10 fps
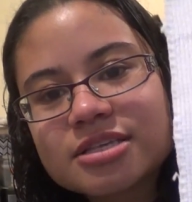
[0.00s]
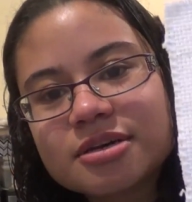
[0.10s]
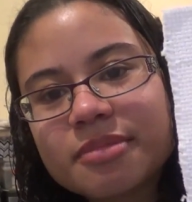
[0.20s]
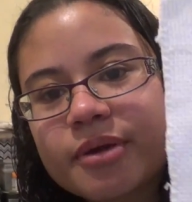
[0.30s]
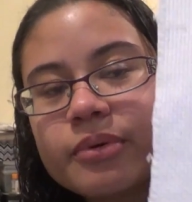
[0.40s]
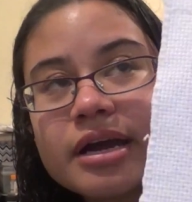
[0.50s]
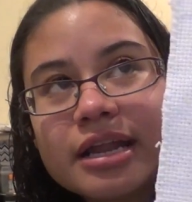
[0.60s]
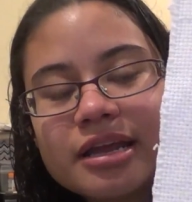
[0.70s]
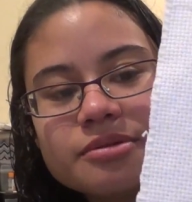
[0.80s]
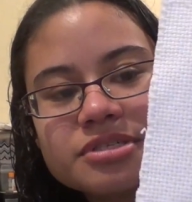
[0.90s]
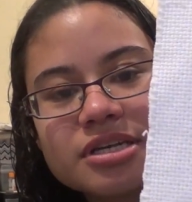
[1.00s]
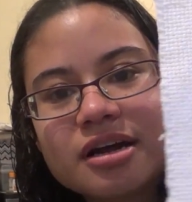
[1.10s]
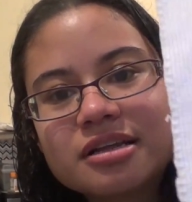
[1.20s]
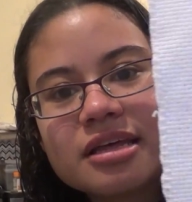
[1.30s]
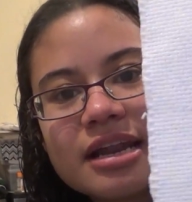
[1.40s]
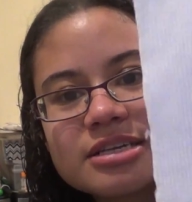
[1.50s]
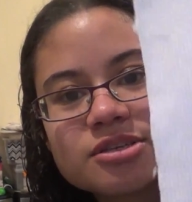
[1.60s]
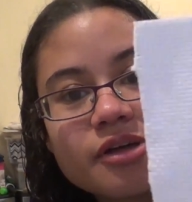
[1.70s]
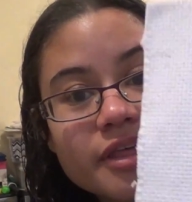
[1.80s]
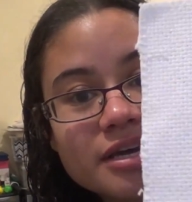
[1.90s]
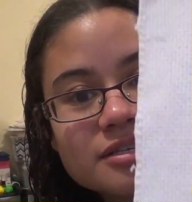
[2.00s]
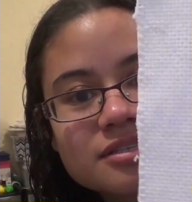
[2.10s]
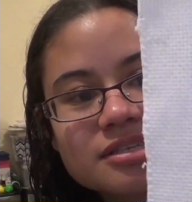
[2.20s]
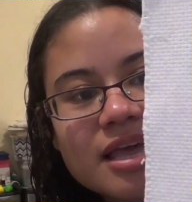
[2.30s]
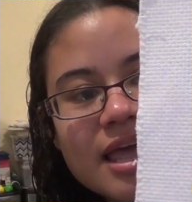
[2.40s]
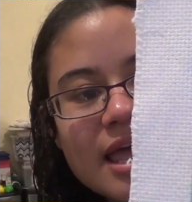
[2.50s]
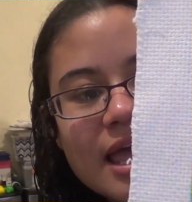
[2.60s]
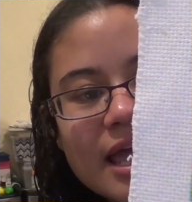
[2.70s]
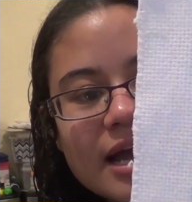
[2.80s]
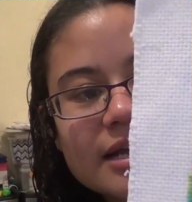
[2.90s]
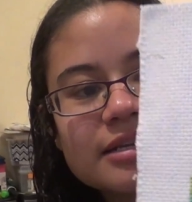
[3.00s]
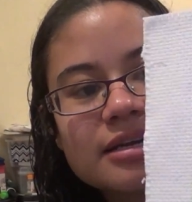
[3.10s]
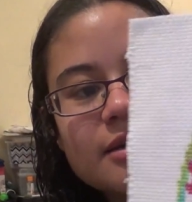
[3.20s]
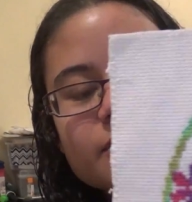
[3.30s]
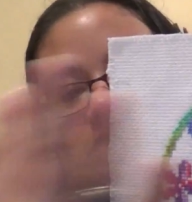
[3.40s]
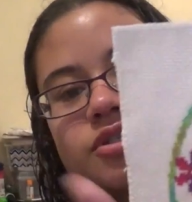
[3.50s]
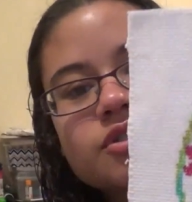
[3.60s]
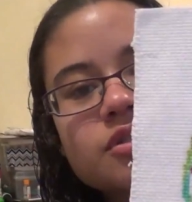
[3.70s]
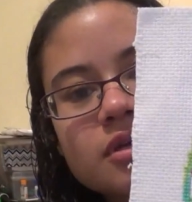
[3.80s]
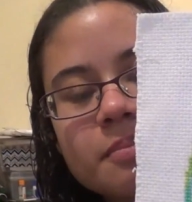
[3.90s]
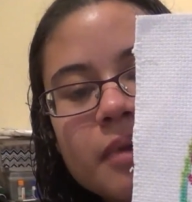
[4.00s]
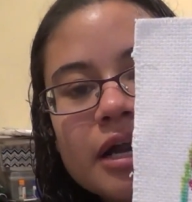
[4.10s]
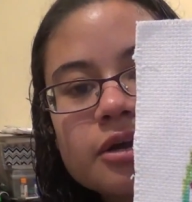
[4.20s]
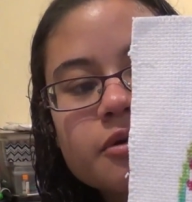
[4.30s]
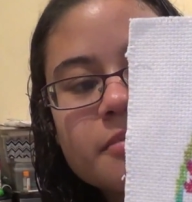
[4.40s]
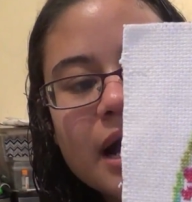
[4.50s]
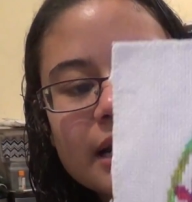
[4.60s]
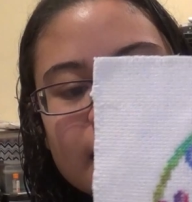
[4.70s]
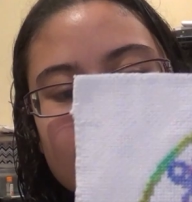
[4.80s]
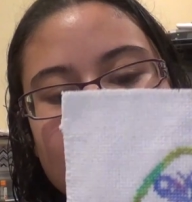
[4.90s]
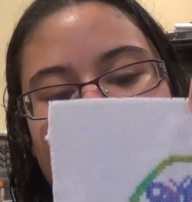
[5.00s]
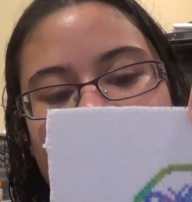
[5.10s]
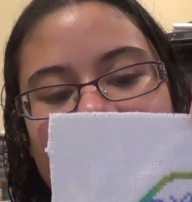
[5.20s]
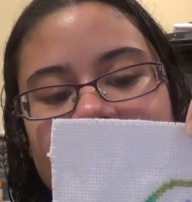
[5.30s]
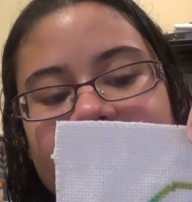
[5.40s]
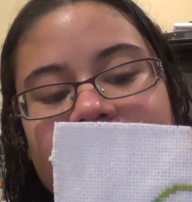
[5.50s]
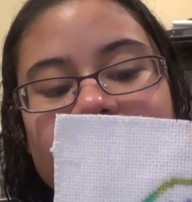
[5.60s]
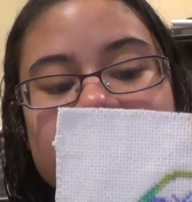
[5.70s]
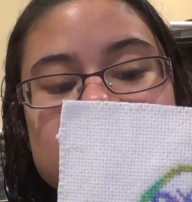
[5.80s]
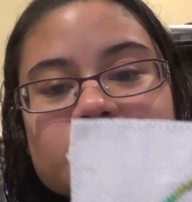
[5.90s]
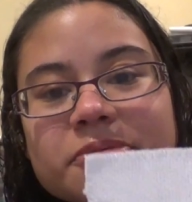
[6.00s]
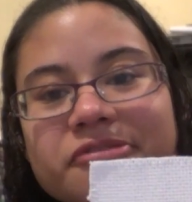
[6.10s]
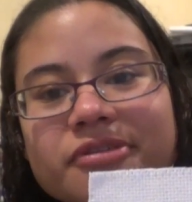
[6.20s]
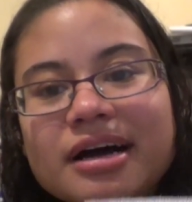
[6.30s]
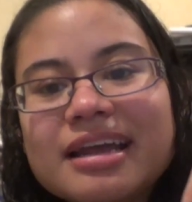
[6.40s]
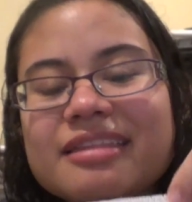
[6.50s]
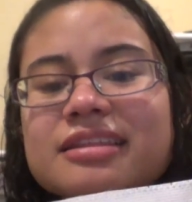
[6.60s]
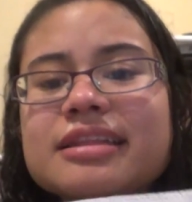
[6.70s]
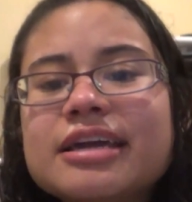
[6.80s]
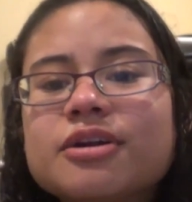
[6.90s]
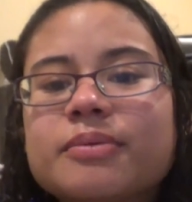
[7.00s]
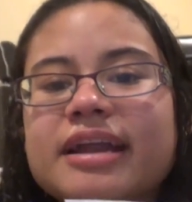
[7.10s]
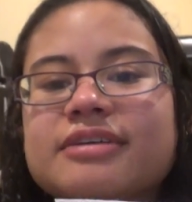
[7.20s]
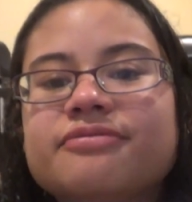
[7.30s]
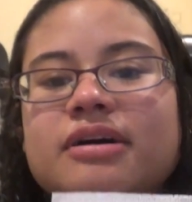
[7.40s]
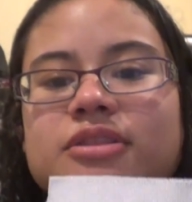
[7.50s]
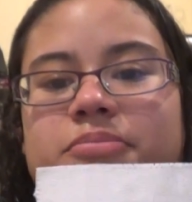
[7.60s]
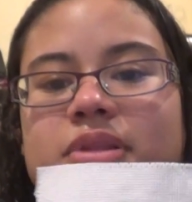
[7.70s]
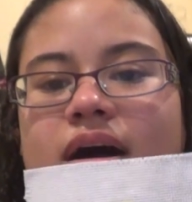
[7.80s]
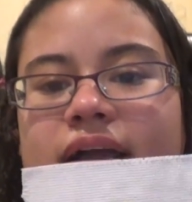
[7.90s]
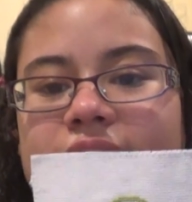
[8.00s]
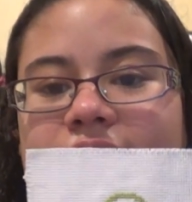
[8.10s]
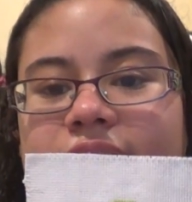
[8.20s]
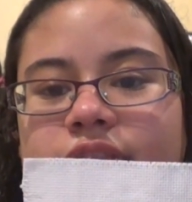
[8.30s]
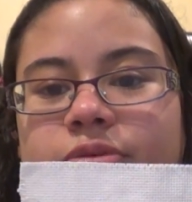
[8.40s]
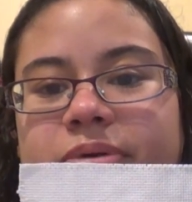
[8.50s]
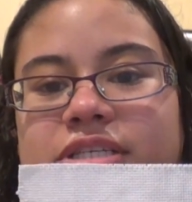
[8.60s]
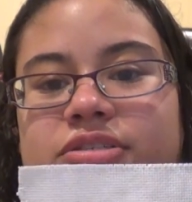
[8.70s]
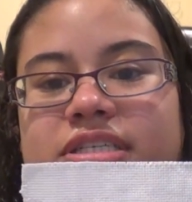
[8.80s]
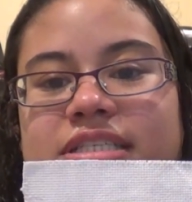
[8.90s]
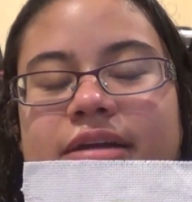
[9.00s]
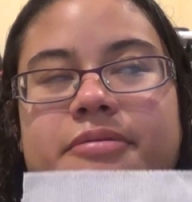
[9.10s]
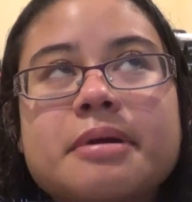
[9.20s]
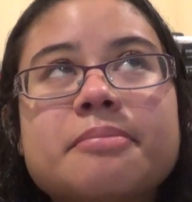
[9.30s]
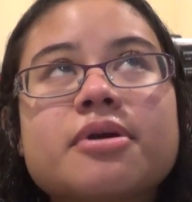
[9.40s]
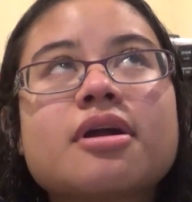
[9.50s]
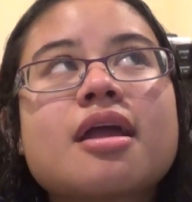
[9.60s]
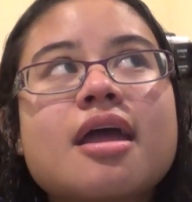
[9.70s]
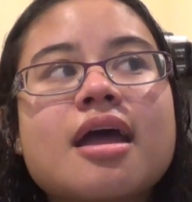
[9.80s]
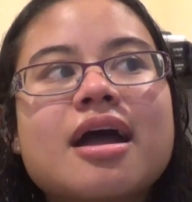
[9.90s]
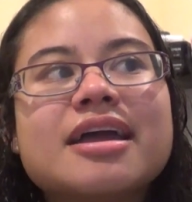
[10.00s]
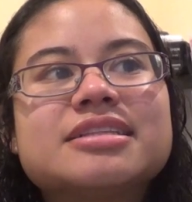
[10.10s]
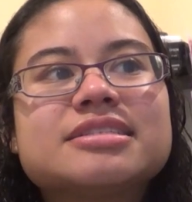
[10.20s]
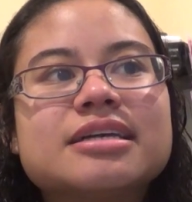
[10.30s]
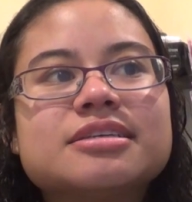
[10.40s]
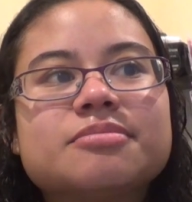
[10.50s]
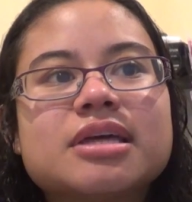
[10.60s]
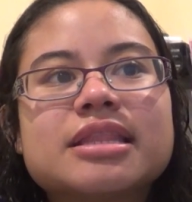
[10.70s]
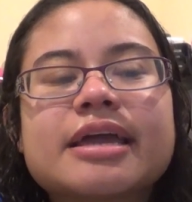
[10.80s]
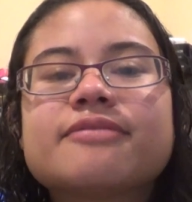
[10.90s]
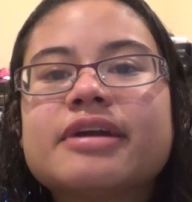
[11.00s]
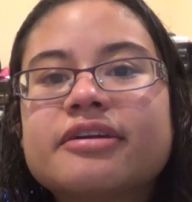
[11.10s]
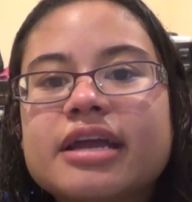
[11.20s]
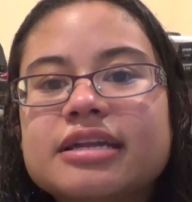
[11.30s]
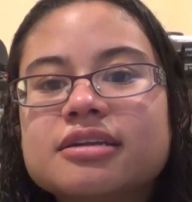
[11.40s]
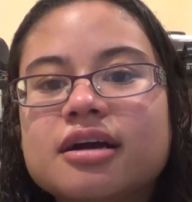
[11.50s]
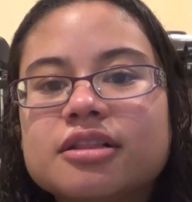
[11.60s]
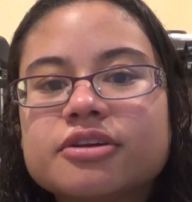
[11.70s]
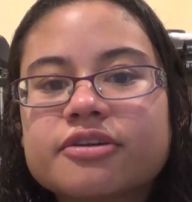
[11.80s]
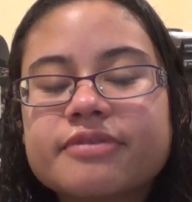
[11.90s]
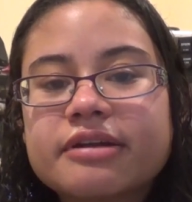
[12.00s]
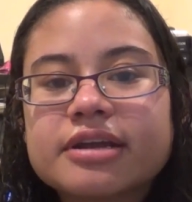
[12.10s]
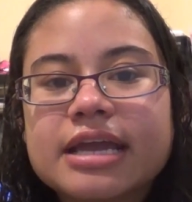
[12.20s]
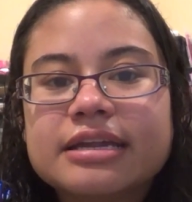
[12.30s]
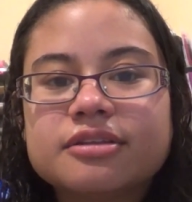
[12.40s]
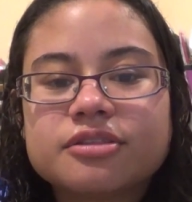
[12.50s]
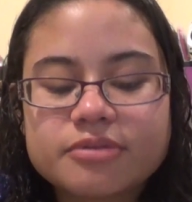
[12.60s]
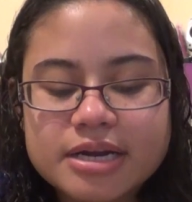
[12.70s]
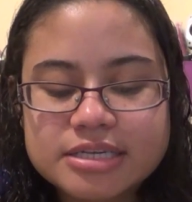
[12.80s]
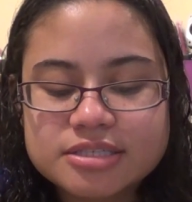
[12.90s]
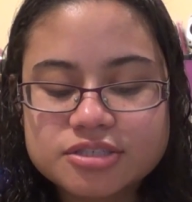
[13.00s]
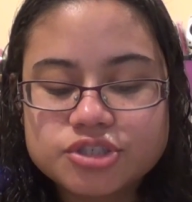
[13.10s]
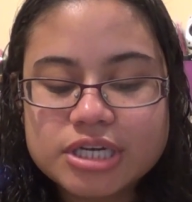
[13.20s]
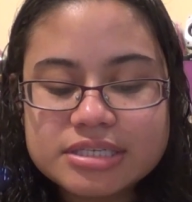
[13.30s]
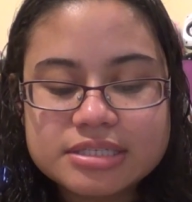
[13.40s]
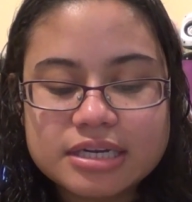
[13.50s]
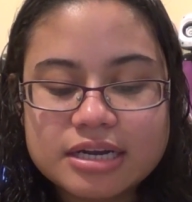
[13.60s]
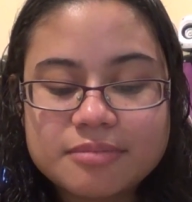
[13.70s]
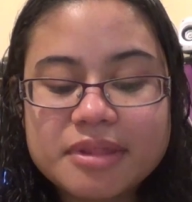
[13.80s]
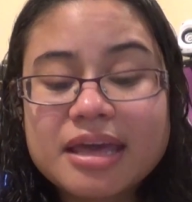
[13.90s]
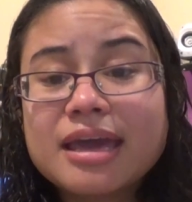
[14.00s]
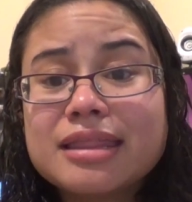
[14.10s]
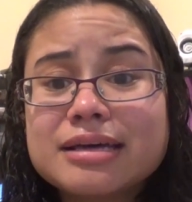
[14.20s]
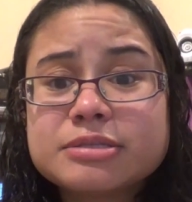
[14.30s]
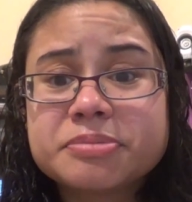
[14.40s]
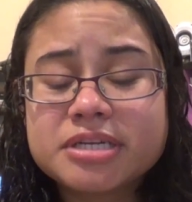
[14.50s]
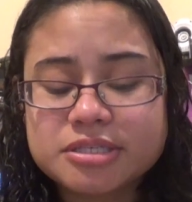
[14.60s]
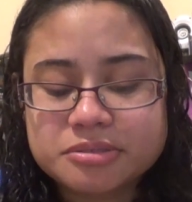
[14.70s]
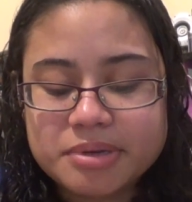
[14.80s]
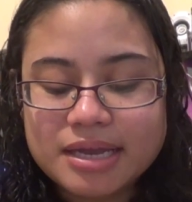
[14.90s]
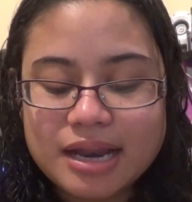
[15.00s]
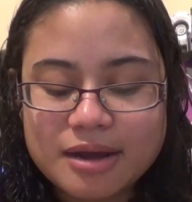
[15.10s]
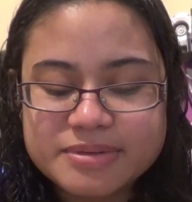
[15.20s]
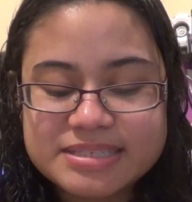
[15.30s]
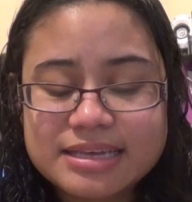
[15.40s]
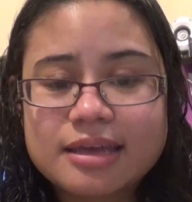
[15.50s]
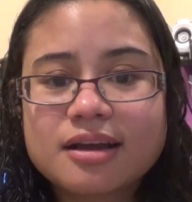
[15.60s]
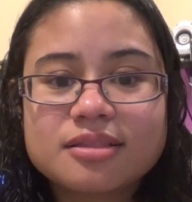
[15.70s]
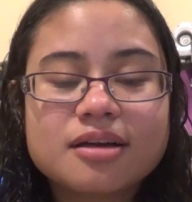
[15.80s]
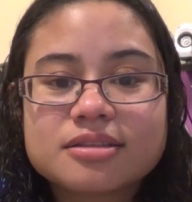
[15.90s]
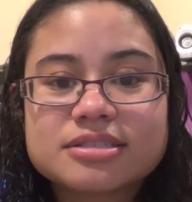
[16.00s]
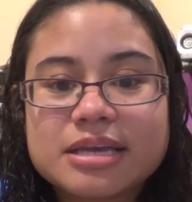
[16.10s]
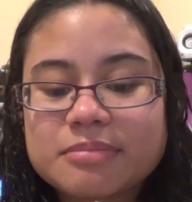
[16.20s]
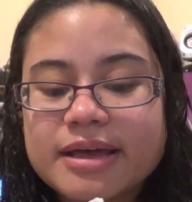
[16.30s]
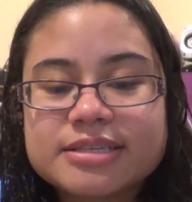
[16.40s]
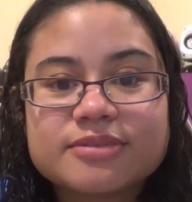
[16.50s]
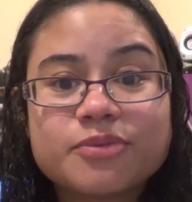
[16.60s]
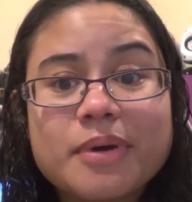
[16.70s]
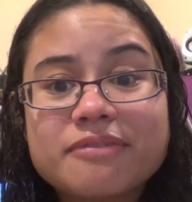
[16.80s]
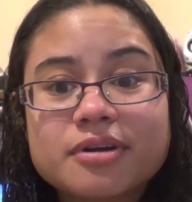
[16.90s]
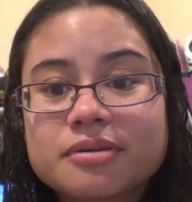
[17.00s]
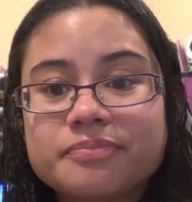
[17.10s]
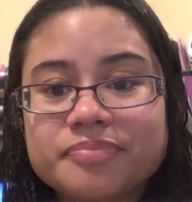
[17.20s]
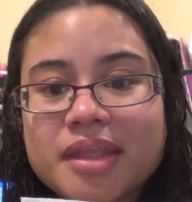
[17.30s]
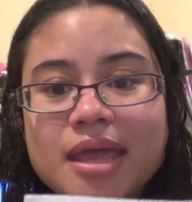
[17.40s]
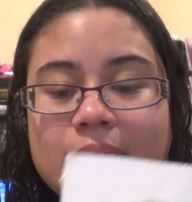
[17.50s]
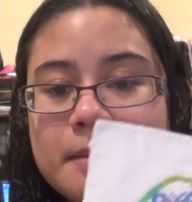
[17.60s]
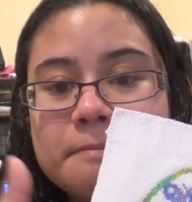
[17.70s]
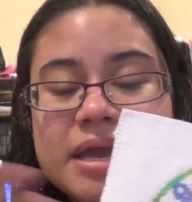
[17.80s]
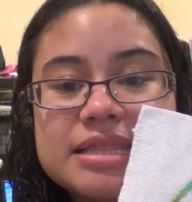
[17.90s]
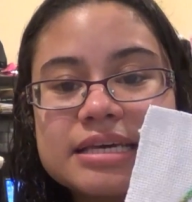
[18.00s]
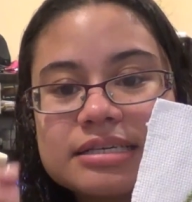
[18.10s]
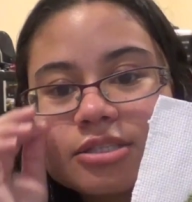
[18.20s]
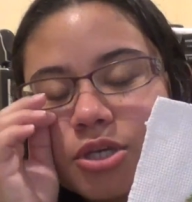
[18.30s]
So I'm like, what can I use it on? And then I saw this, and it was just a monochromatic. And I'm like, oh, this would be fun. And then later when I found the blog again through Pinterest, I remember it said something like variated color or variegated thread is suggested. And I'm like, hey, that's pretty sweet. I was thinking along the same lines of whoever made this.